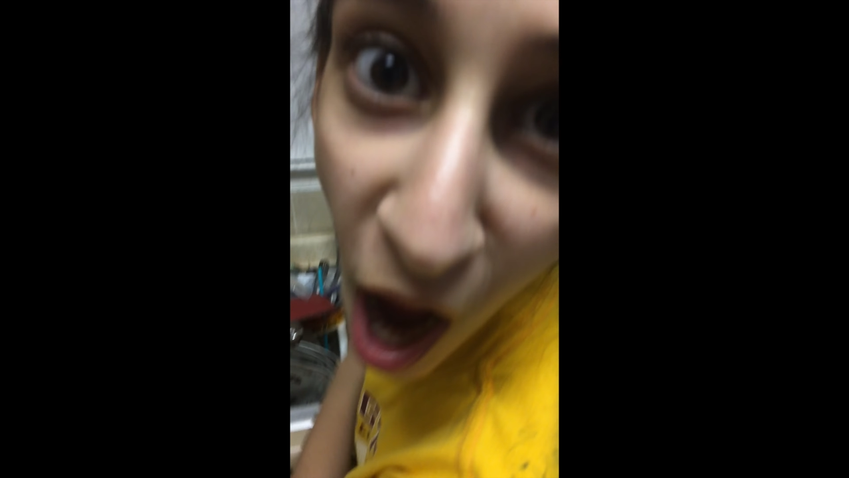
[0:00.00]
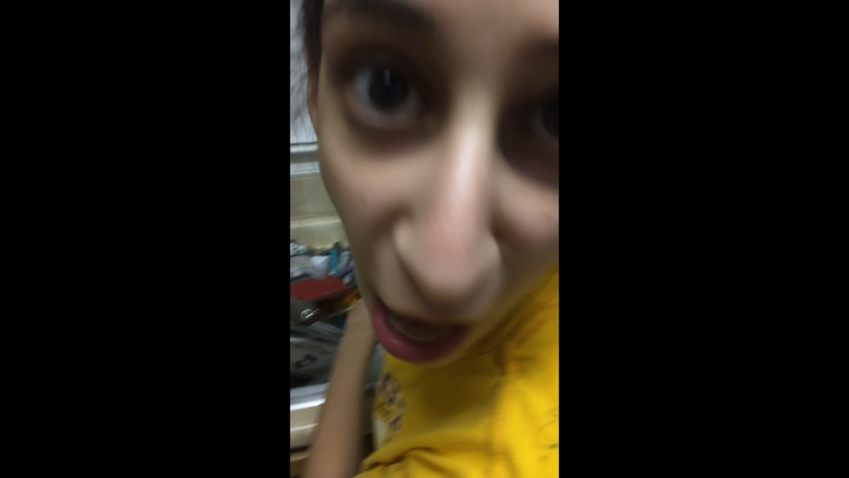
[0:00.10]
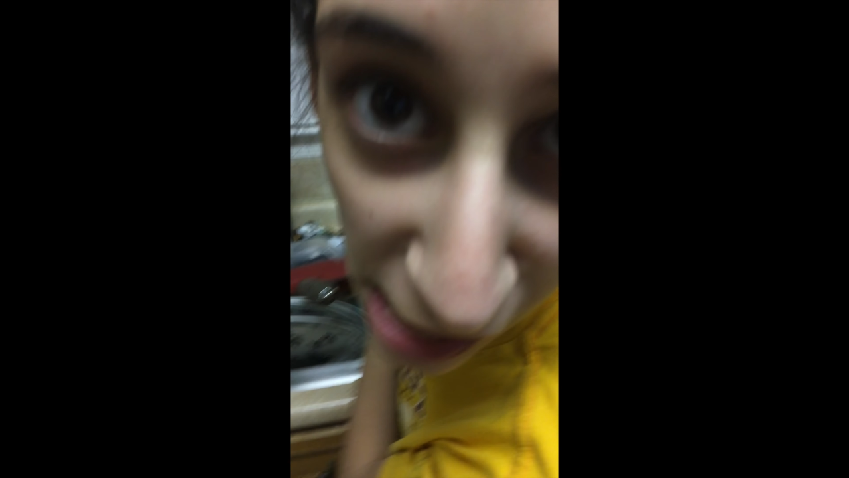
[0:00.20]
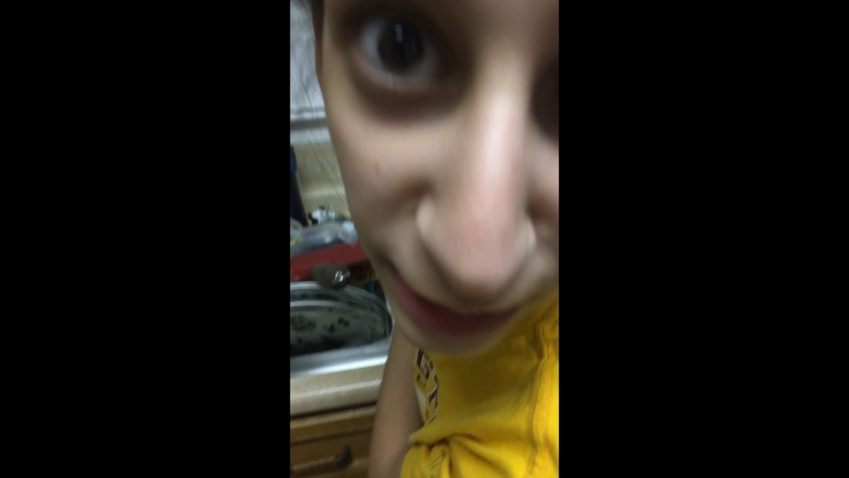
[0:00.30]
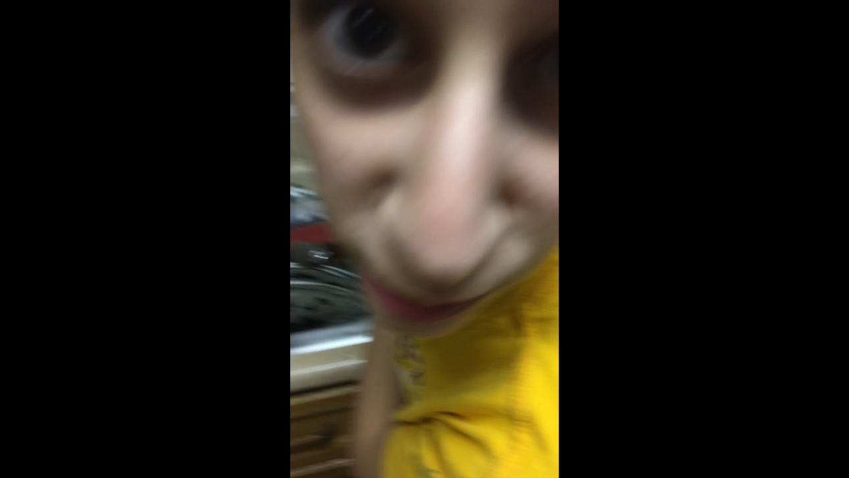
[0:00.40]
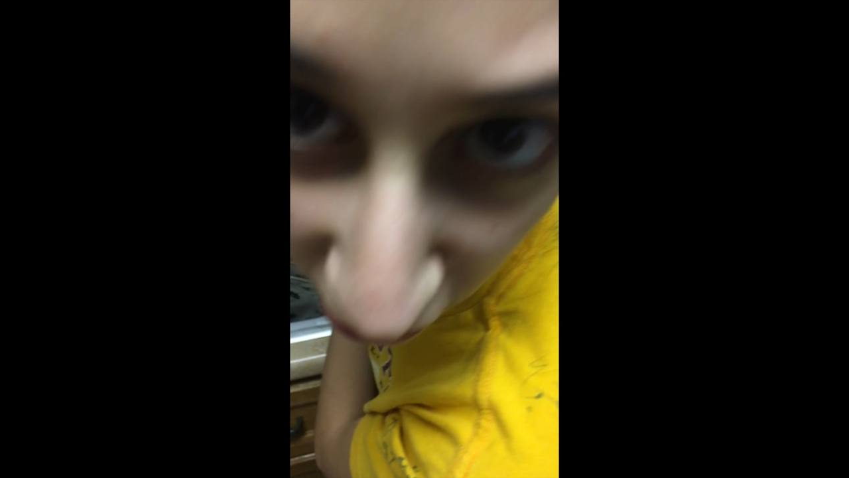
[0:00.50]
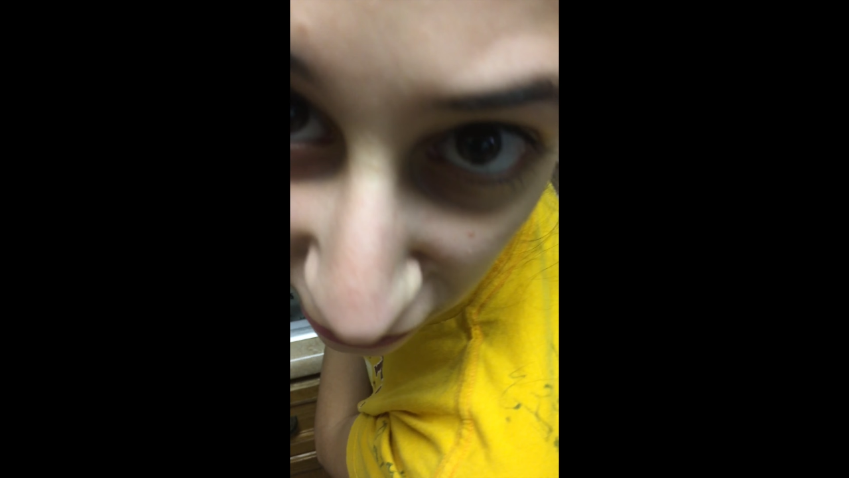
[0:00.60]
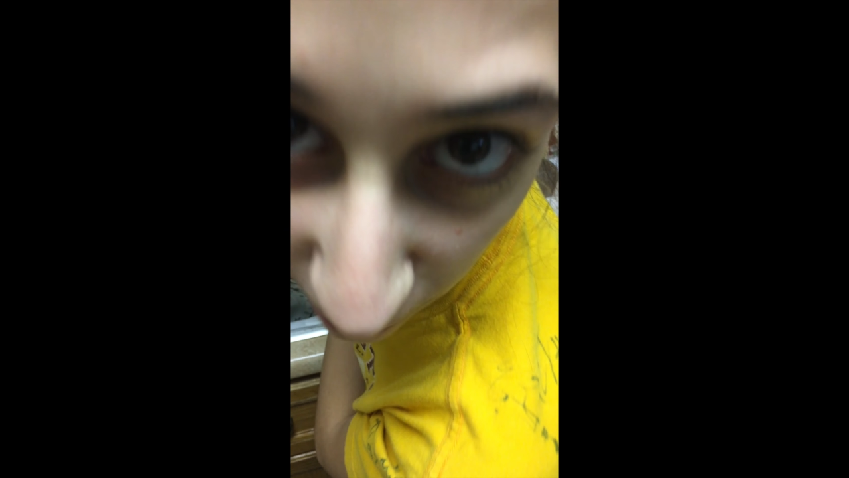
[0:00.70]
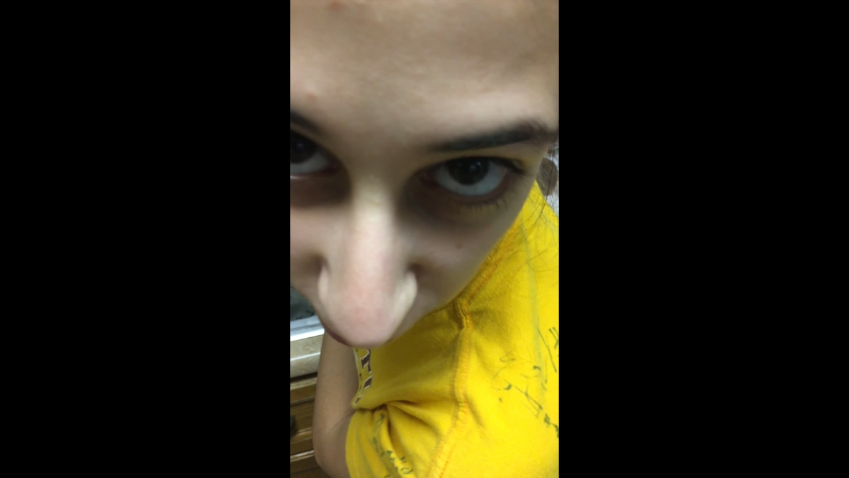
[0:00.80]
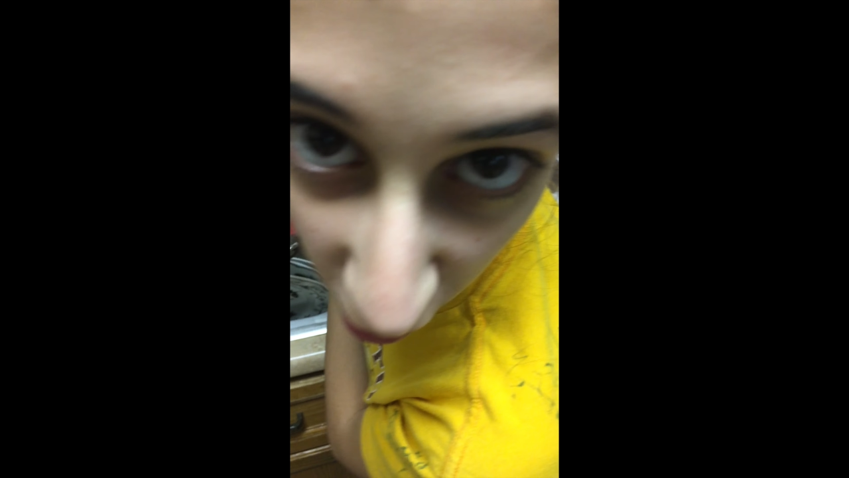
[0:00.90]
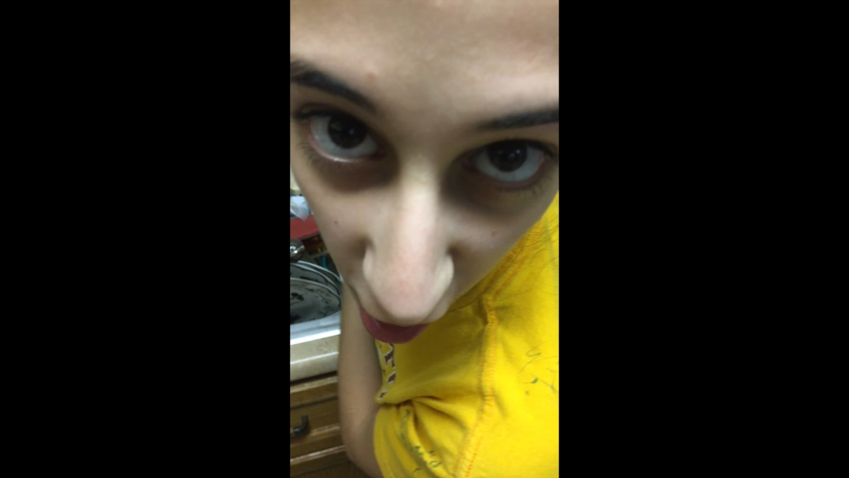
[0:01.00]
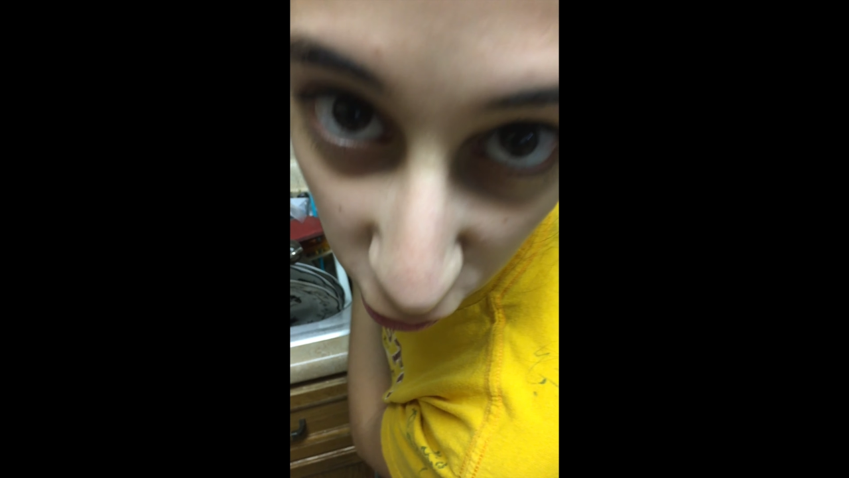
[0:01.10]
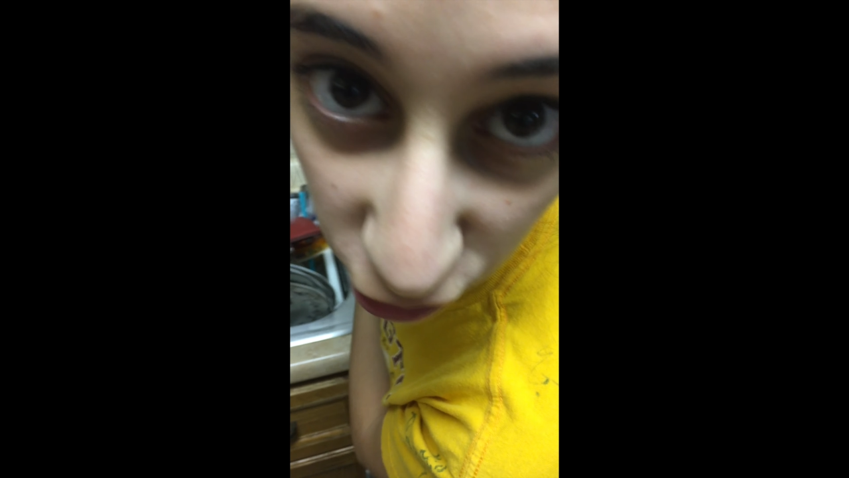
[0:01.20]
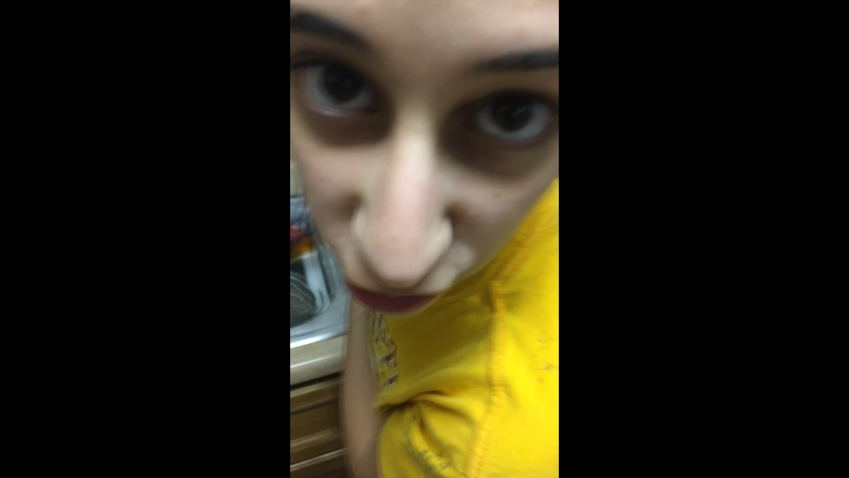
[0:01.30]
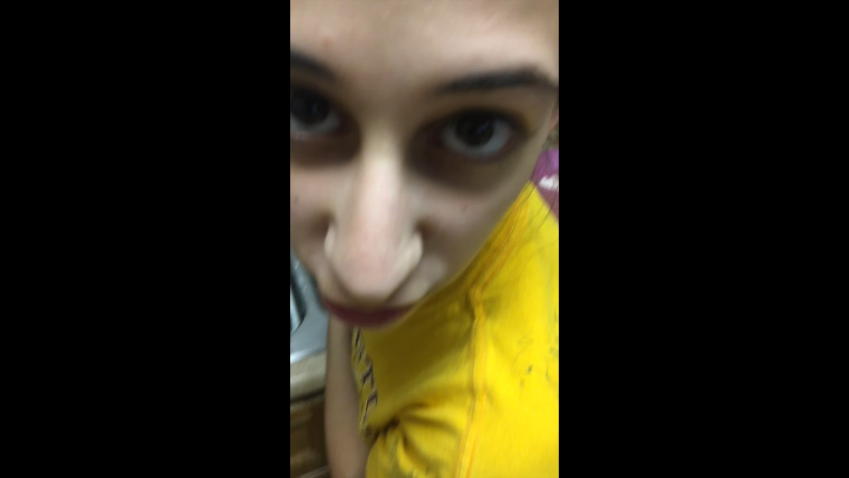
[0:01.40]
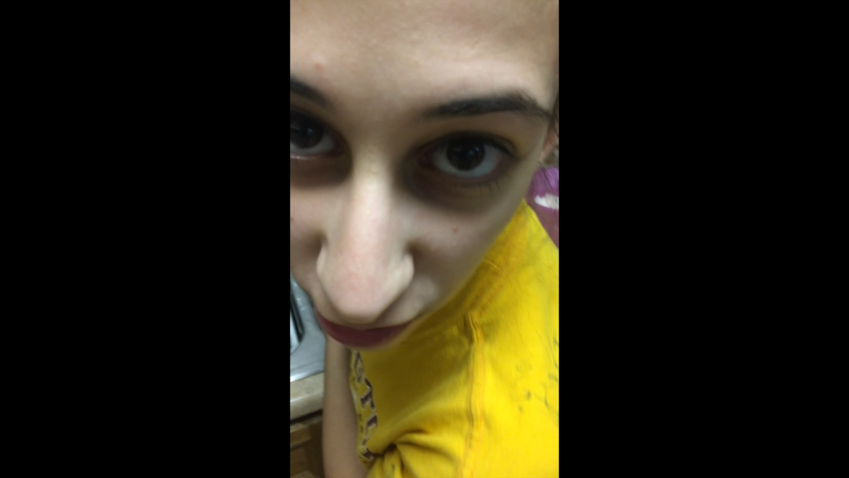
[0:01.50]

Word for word: I am getting a B Ls.